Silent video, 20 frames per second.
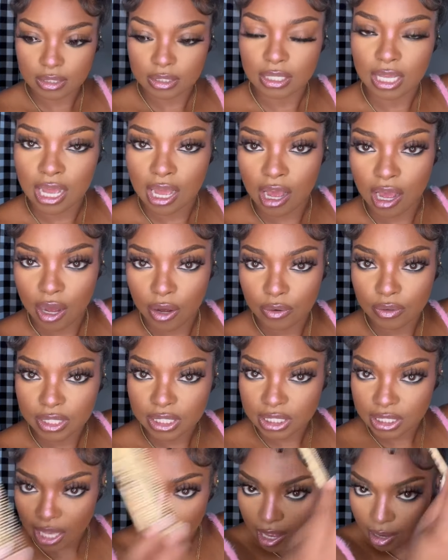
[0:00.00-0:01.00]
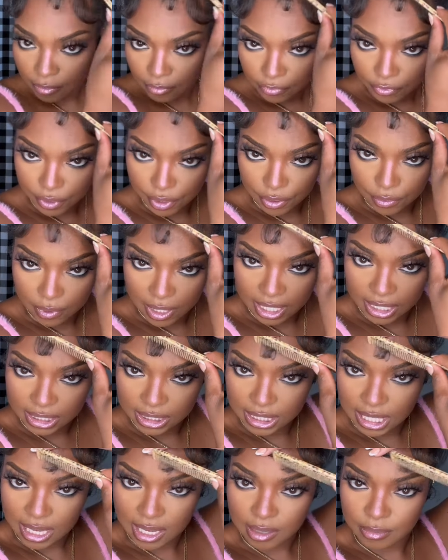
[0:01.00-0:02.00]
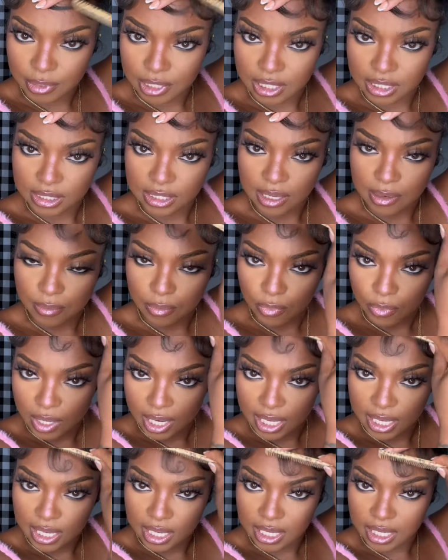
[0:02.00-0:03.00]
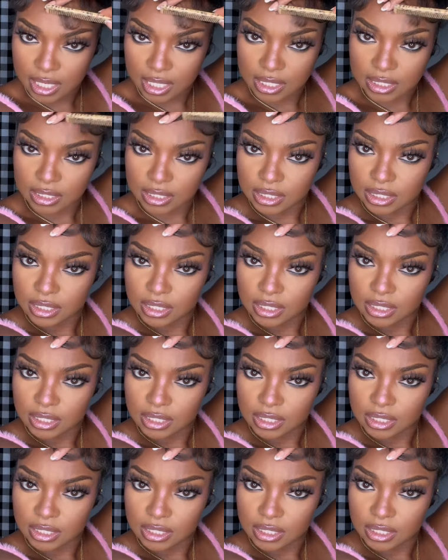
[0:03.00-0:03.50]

I always opt for the right side because I'm right hand.